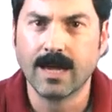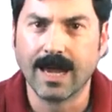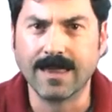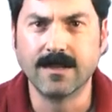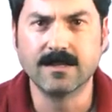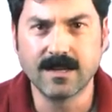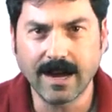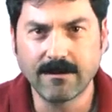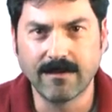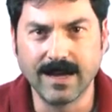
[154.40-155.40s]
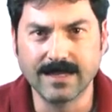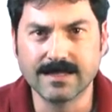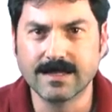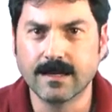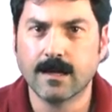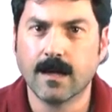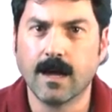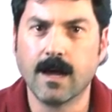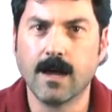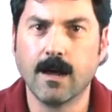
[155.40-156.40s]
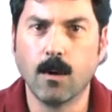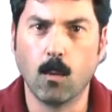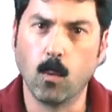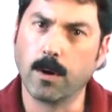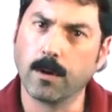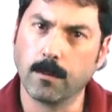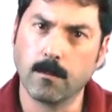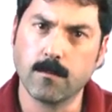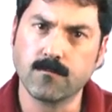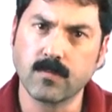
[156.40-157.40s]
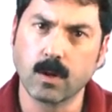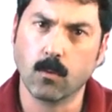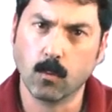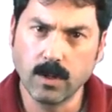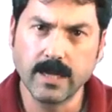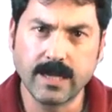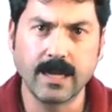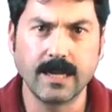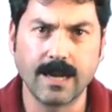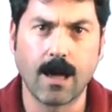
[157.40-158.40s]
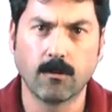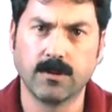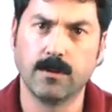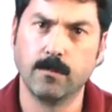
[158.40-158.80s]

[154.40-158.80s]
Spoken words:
In the design phase, we're really getting down to the